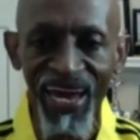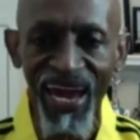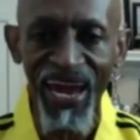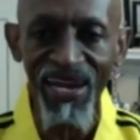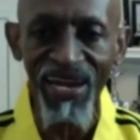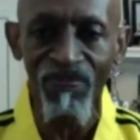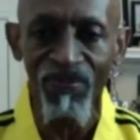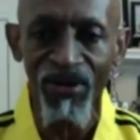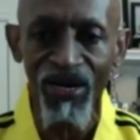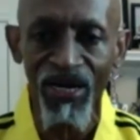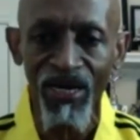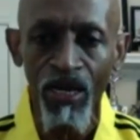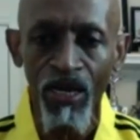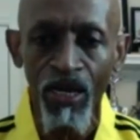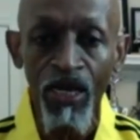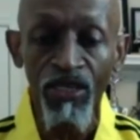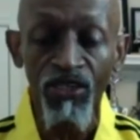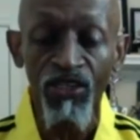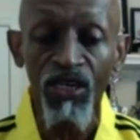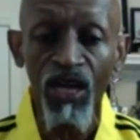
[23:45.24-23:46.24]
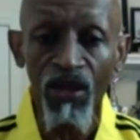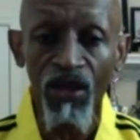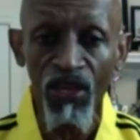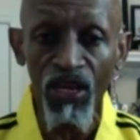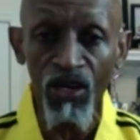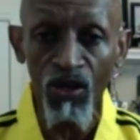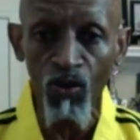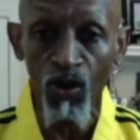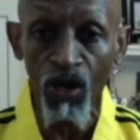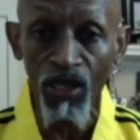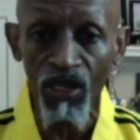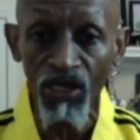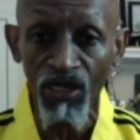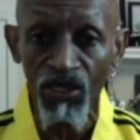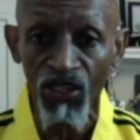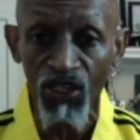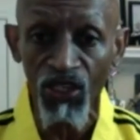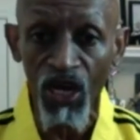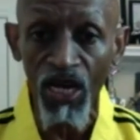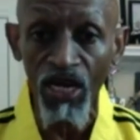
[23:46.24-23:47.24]
but it's nothing new under the
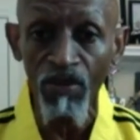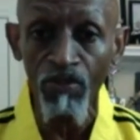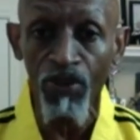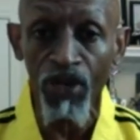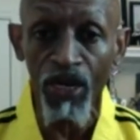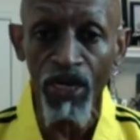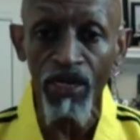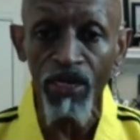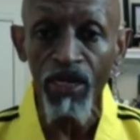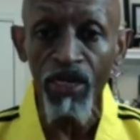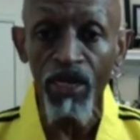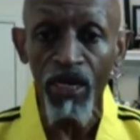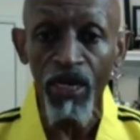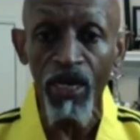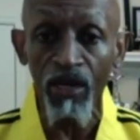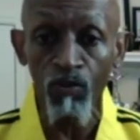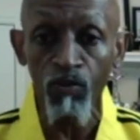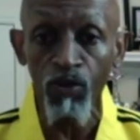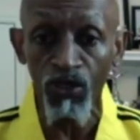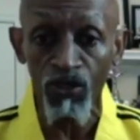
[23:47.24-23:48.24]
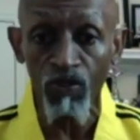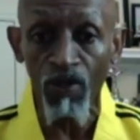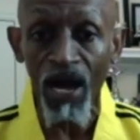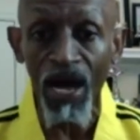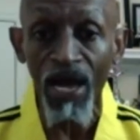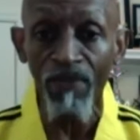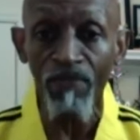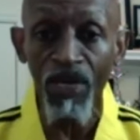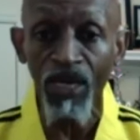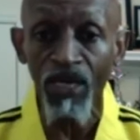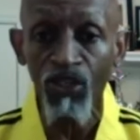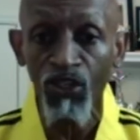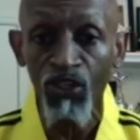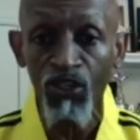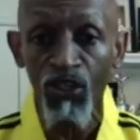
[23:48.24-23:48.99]
sun, but it was my mixture.